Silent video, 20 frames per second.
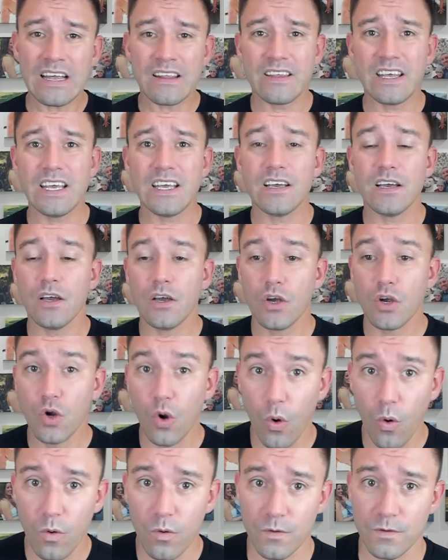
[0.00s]
The
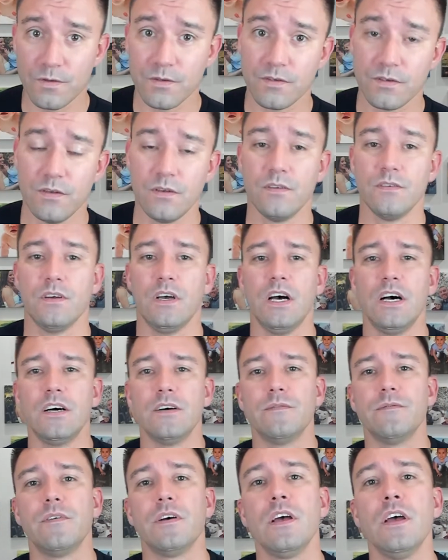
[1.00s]
goals
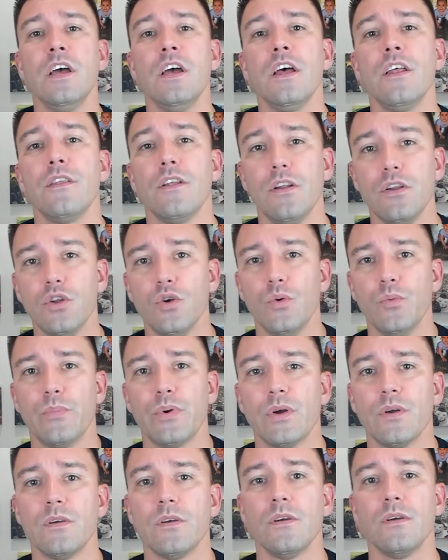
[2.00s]
of the
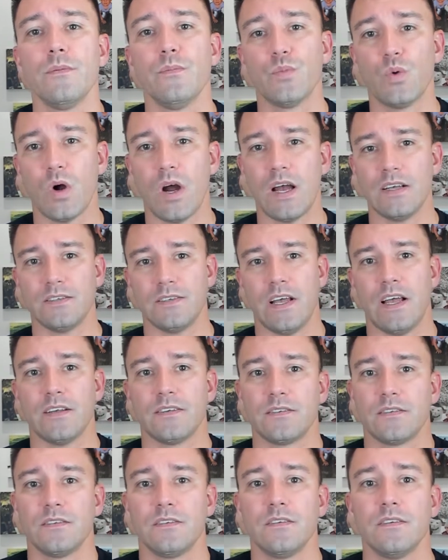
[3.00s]
LüP
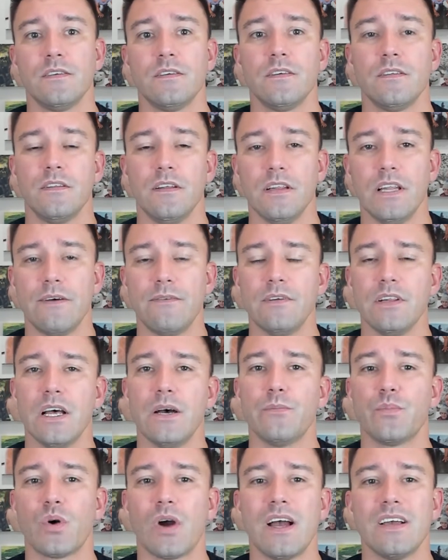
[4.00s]
process, the level
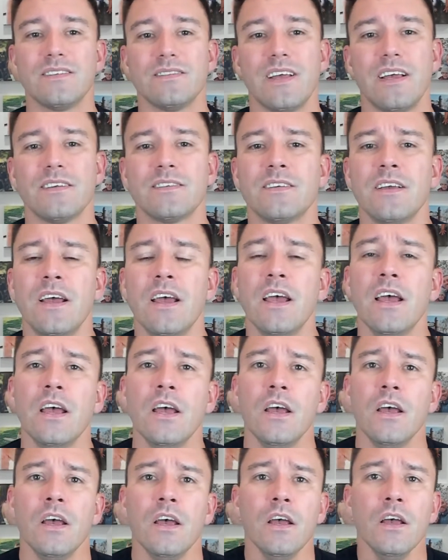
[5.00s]
up process.
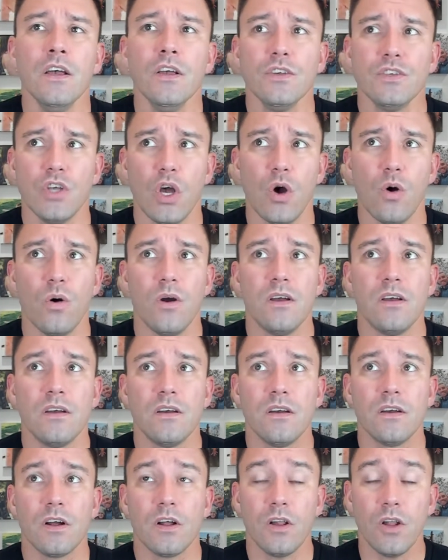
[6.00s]
So
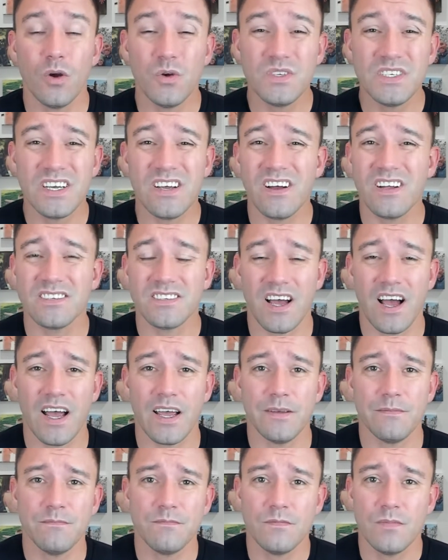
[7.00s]
closing on
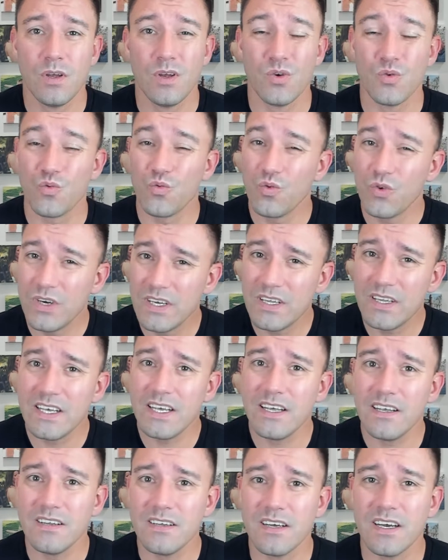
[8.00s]
time
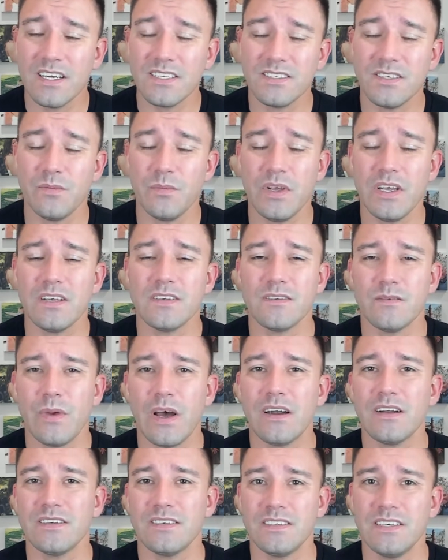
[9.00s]
really, to me, is
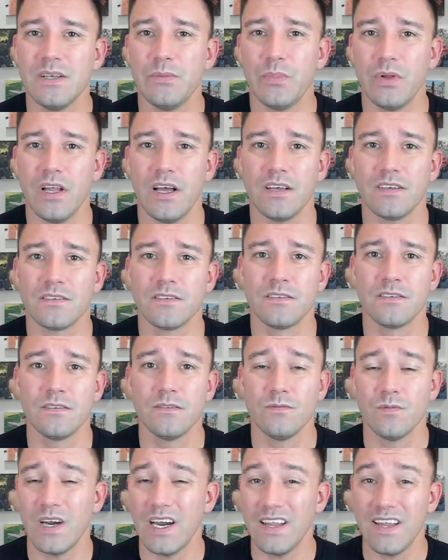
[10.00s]
about a C
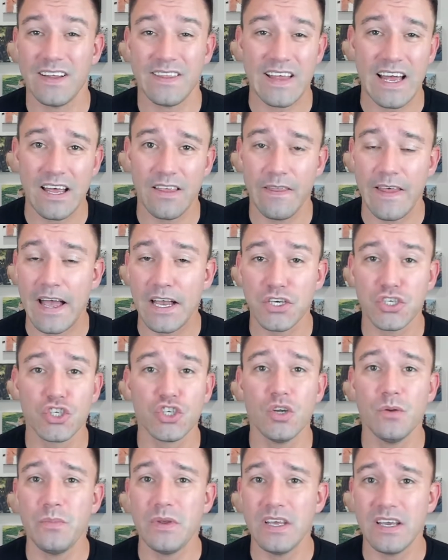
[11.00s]
plus, right? Like that
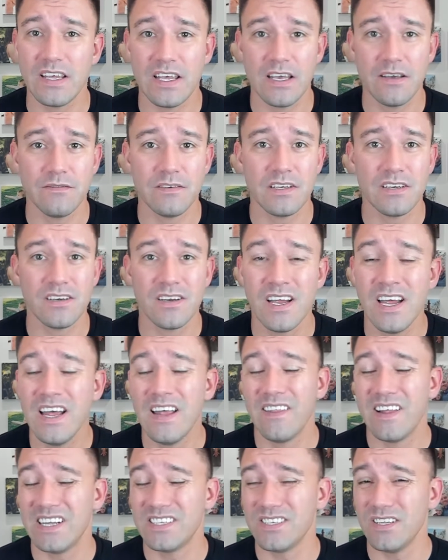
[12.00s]
should be a given.
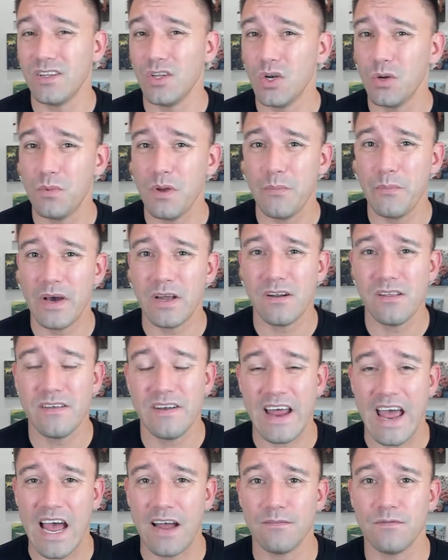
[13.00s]
That's a little bit better
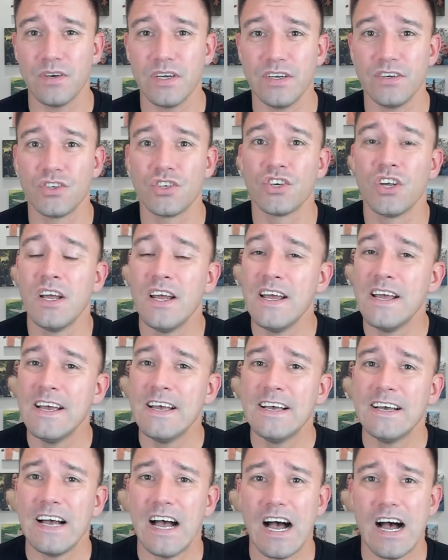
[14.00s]
than average.
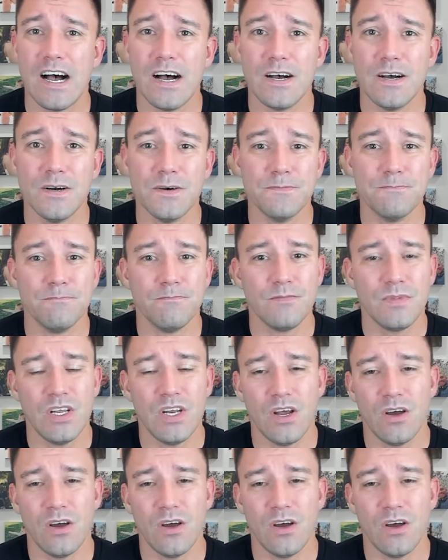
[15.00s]
In